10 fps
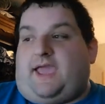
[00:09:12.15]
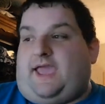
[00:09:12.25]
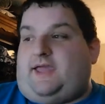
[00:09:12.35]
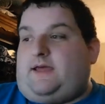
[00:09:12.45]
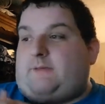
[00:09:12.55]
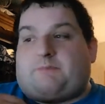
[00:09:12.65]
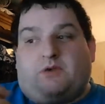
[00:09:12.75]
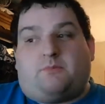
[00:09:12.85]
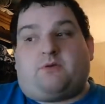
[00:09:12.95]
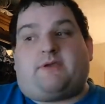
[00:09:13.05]
and
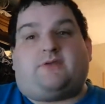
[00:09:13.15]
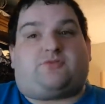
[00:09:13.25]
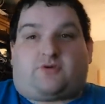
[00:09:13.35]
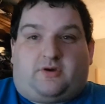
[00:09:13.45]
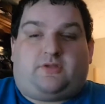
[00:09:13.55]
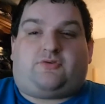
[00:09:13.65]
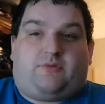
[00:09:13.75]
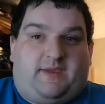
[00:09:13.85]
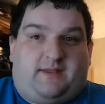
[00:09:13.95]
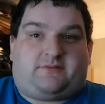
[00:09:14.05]
Bill Murray and Scarlett
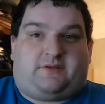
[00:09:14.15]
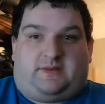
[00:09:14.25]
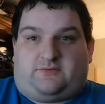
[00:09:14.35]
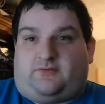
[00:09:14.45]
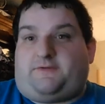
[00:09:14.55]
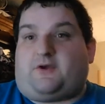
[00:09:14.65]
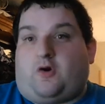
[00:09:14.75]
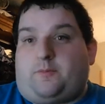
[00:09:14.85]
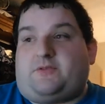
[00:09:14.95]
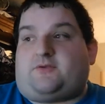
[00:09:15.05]
Johansson in Sofia
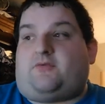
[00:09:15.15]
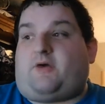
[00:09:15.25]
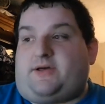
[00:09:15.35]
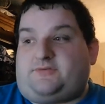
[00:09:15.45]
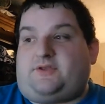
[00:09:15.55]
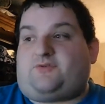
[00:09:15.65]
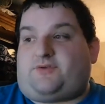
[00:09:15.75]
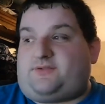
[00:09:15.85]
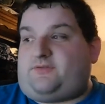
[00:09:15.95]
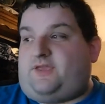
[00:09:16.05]
Coppola's Lost in
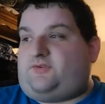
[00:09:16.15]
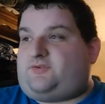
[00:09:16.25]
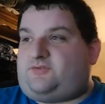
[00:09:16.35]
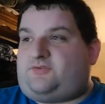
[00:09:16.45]
Translation.